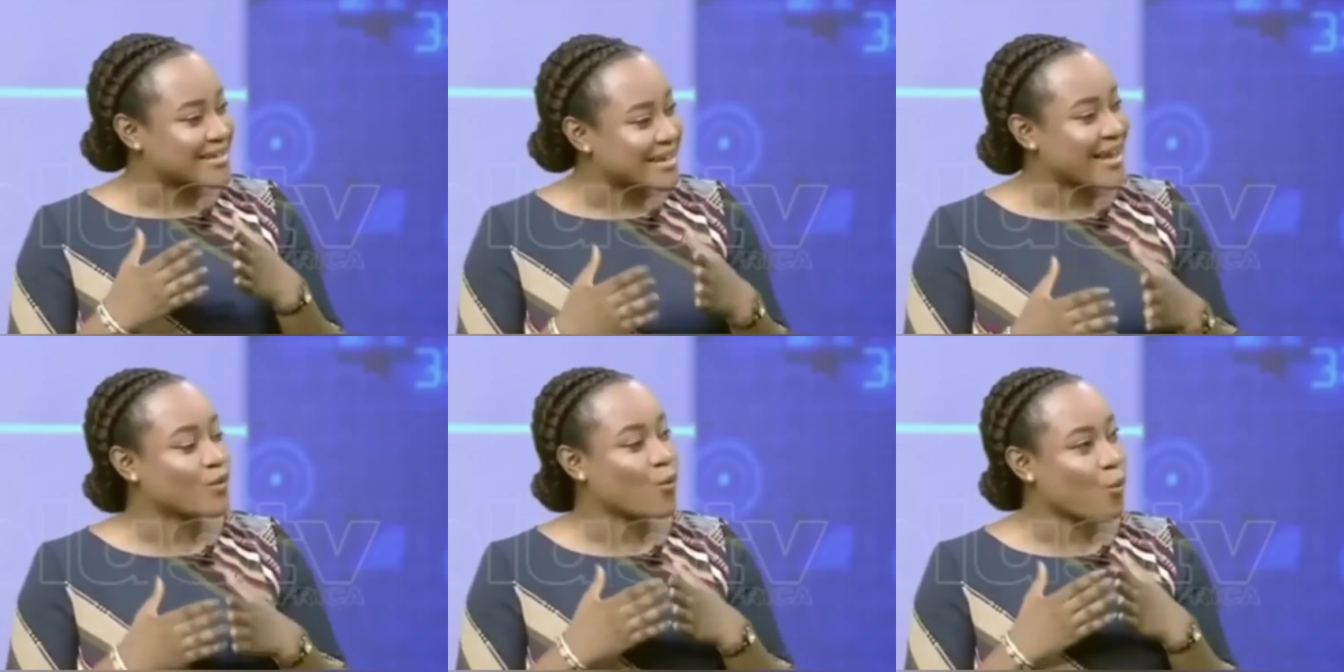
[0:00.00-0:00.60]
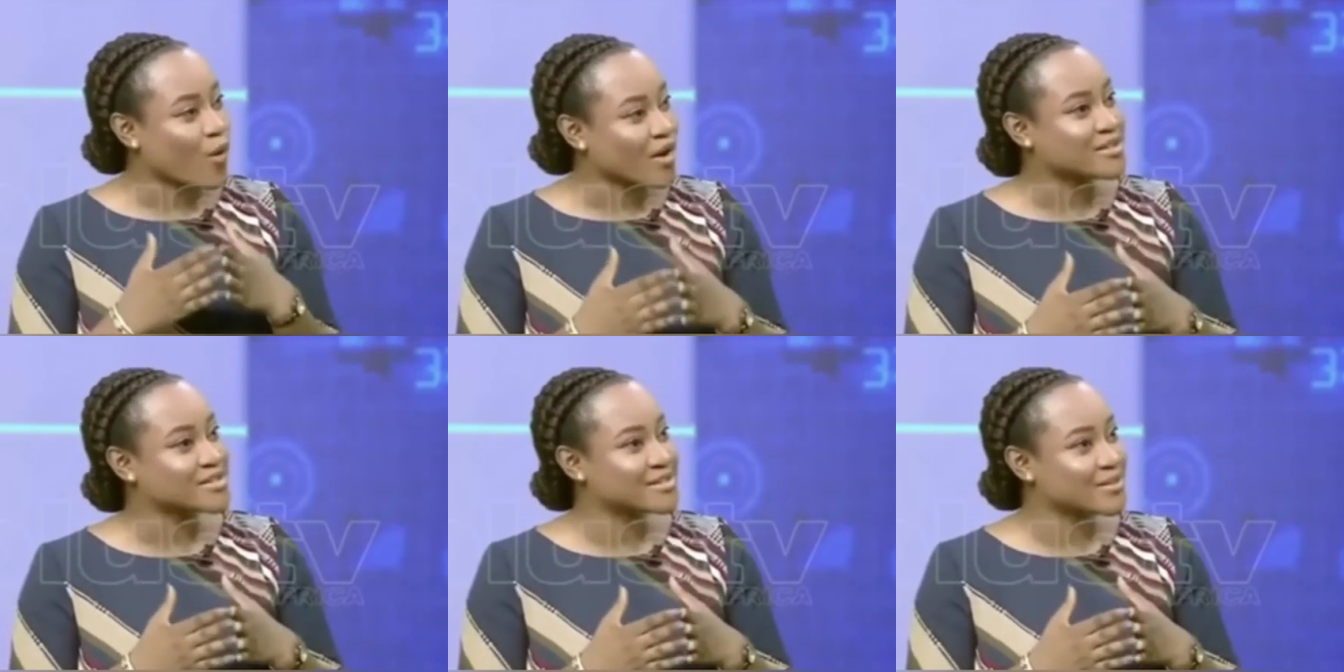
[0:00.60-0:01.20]
Like,
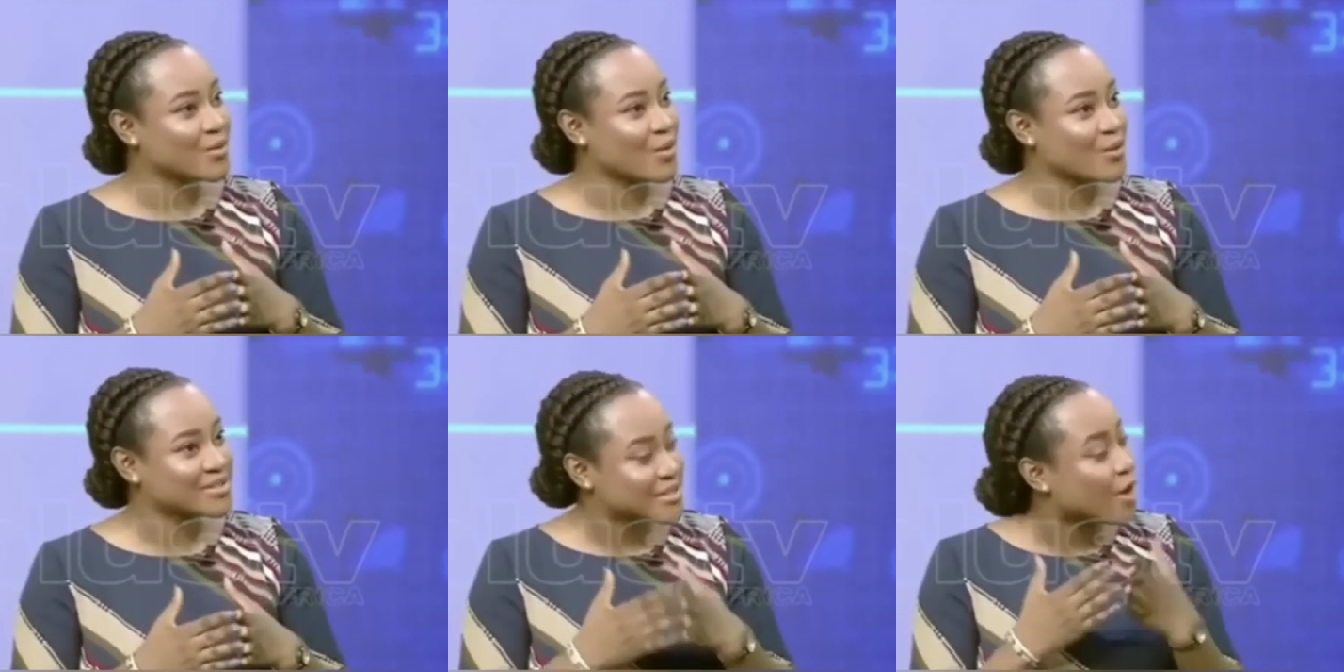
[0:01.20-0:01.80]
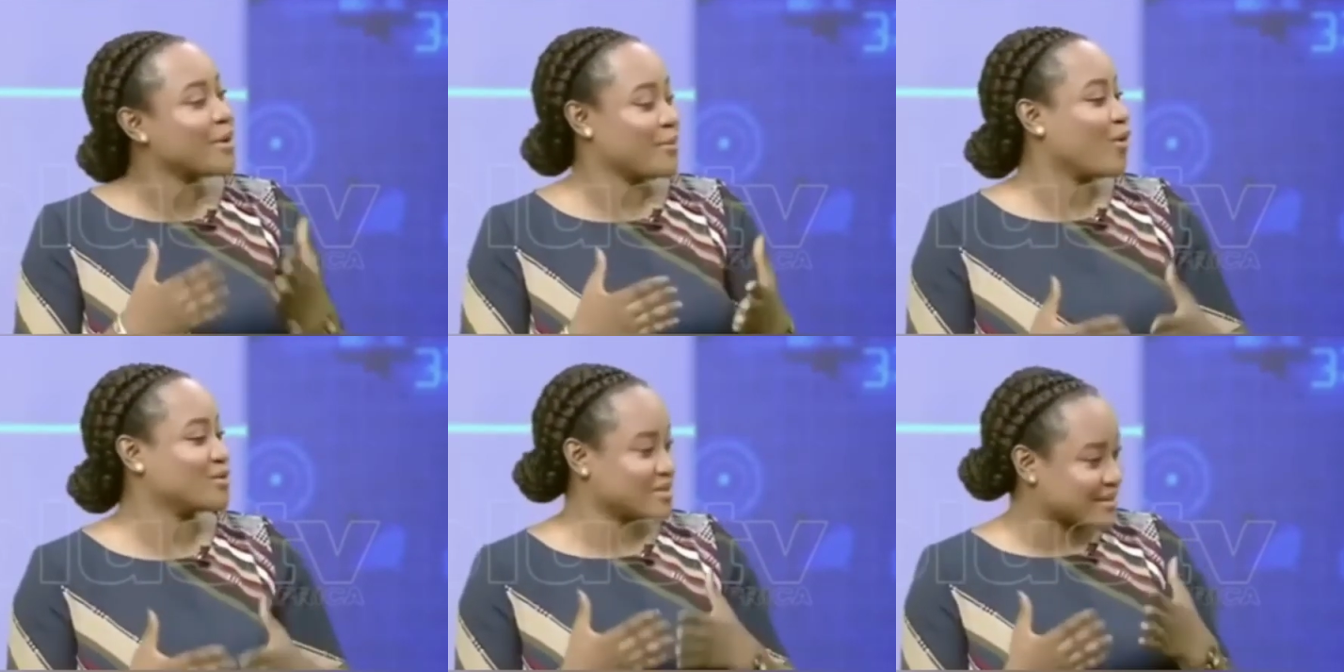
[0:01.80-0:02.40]
what, tell me
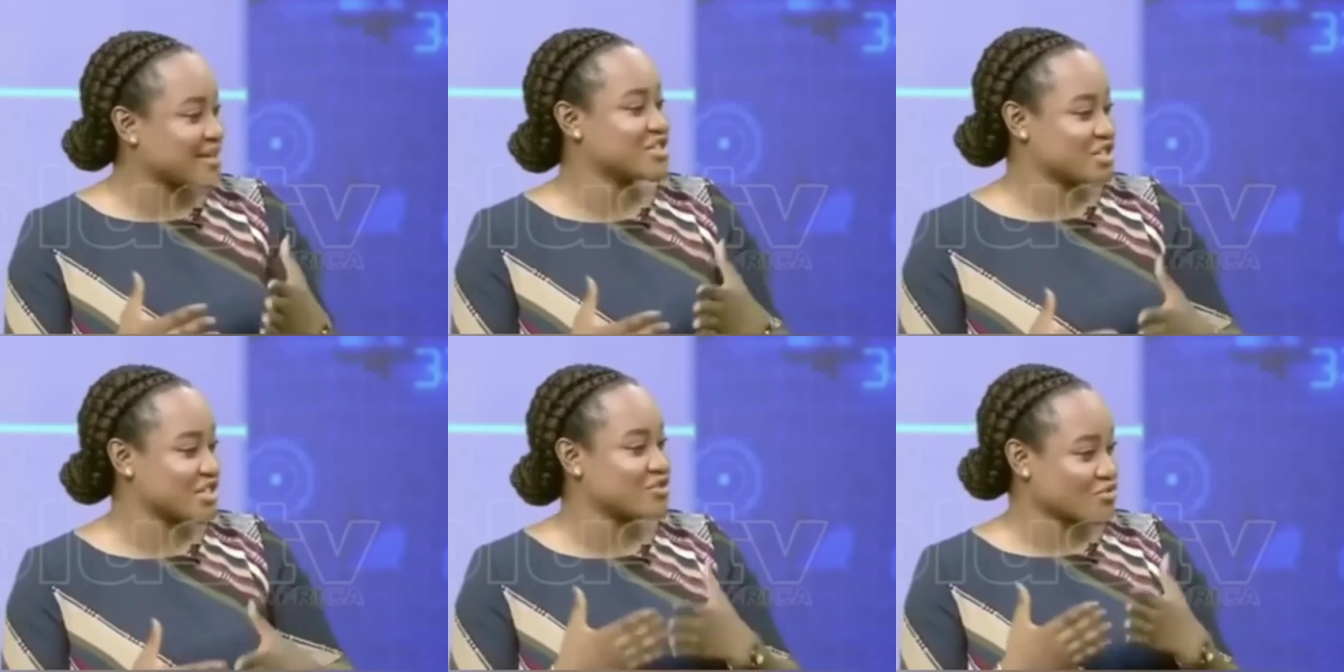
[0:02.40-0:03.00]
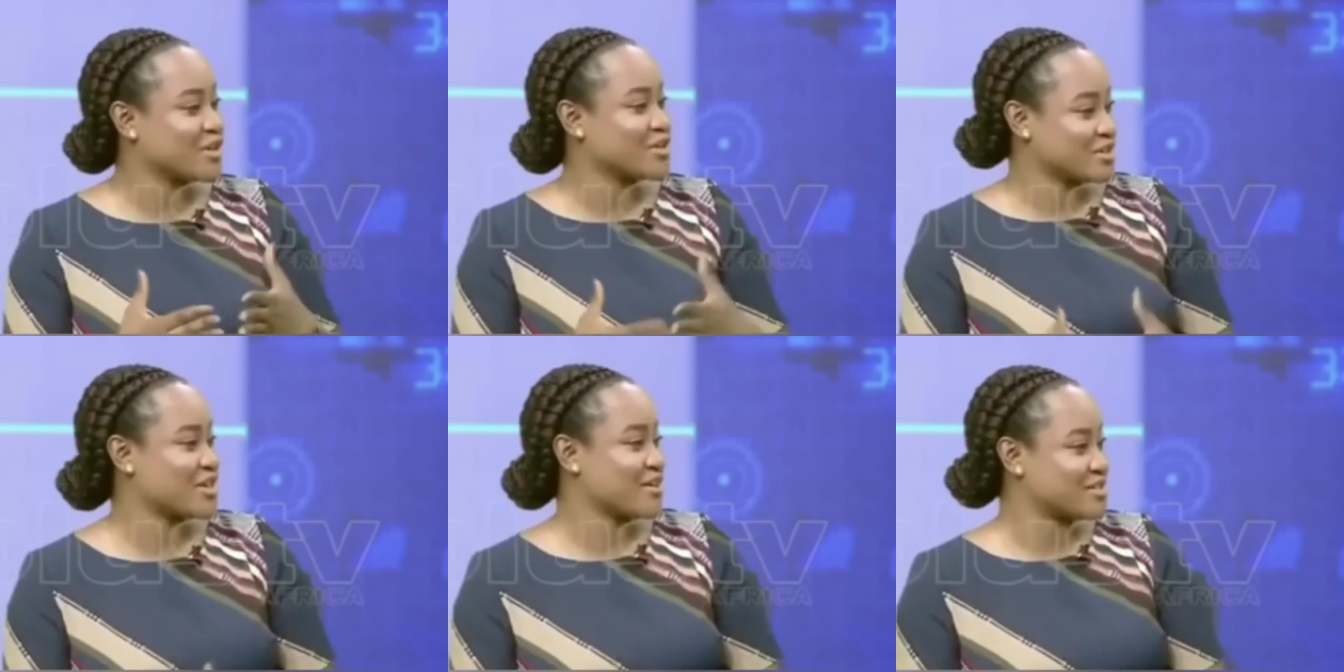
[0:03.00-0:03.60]
about the things she did in running
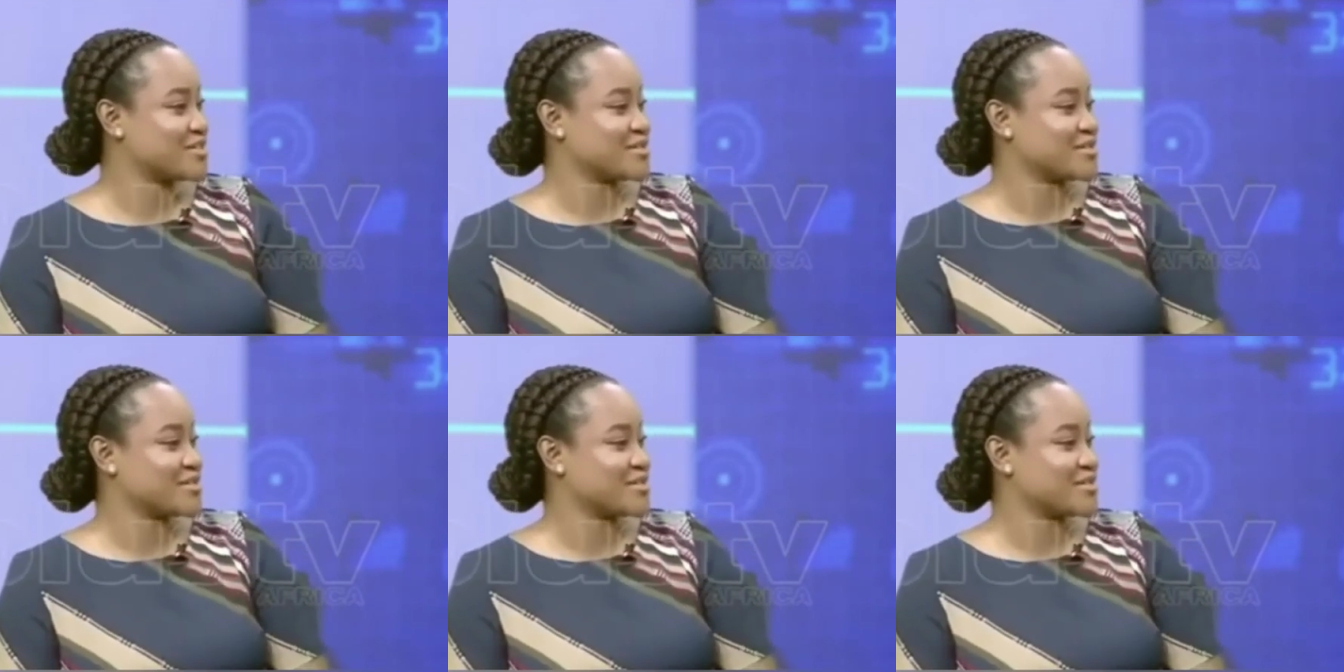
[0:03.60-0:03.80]
Coscharis to